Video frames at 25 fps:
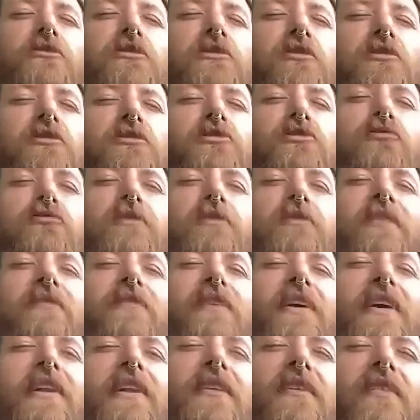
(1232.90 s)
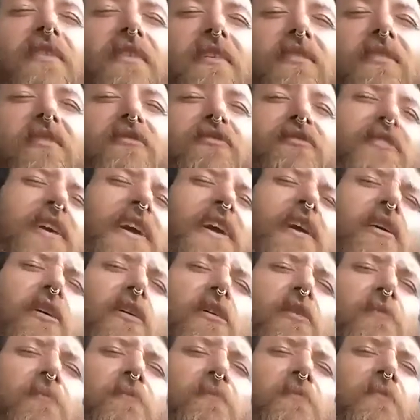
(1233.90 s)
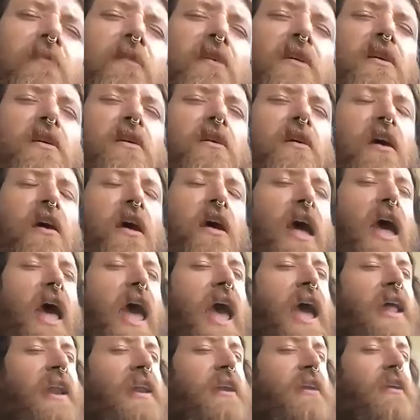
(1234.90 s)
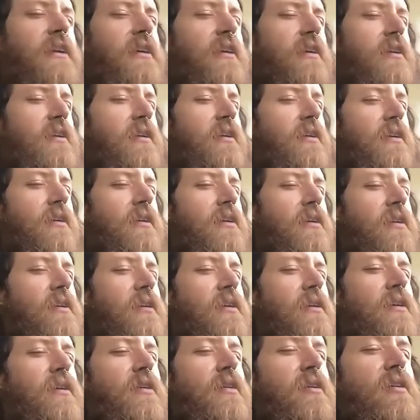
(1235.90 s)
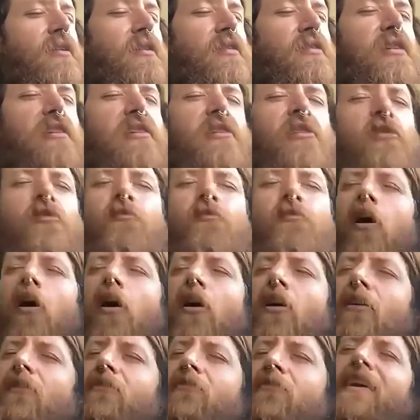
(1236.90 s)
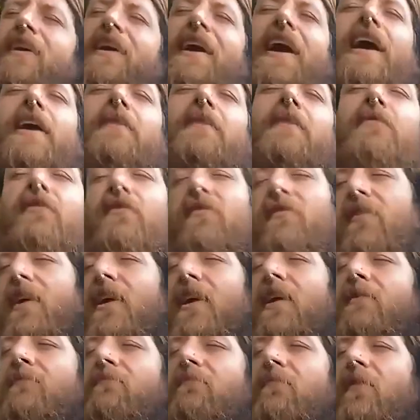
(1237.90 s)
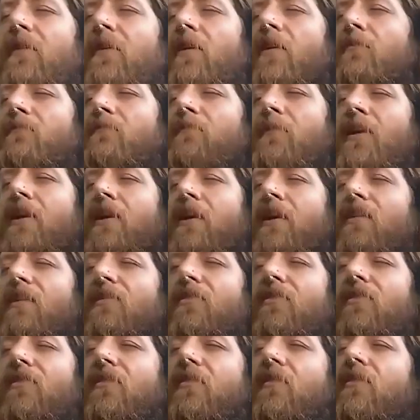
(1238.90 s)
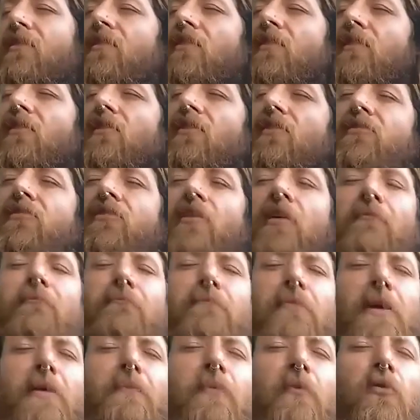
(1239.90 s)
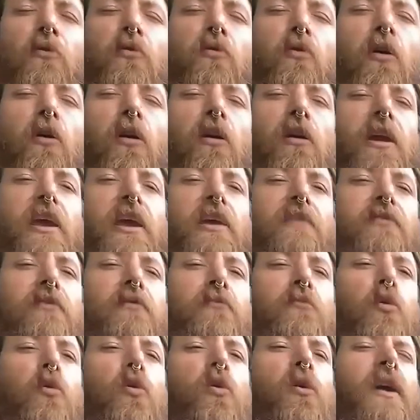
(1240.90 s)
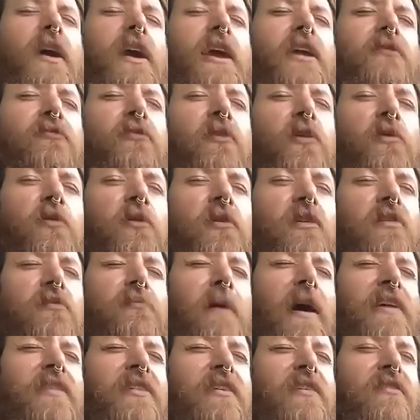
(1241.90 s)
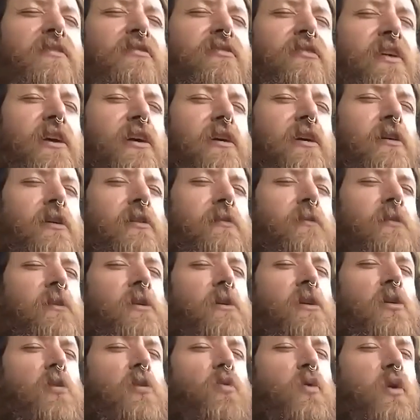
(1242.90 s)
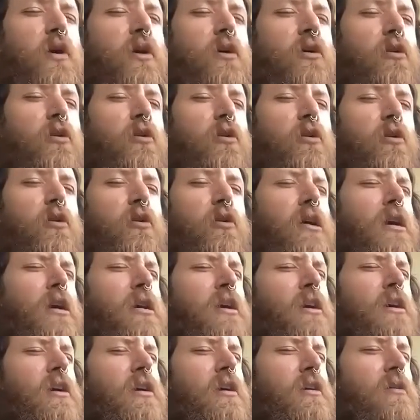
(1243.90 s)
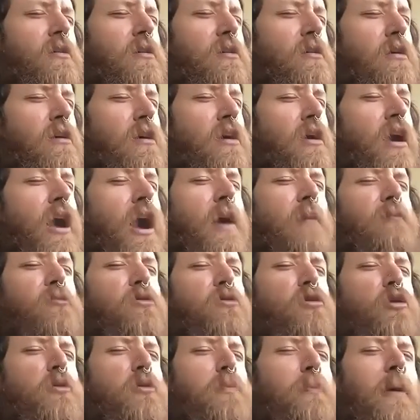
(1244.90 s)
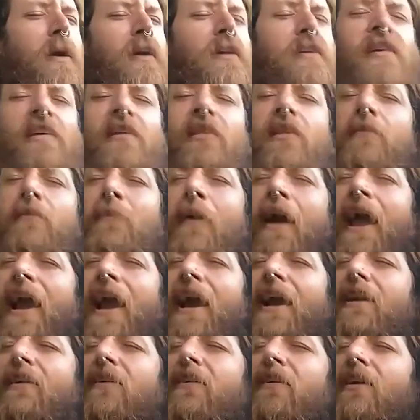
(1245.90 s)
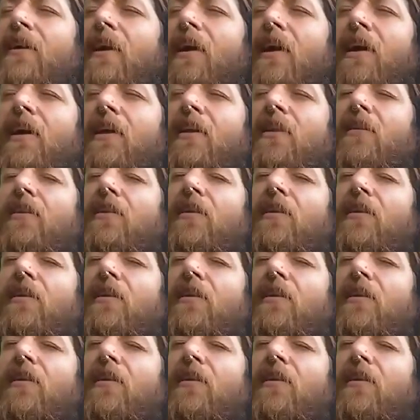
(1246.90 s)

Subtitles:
to give into this fear. And this is part of the game, you see, because some people who are even more influenced by this fear will come to participate in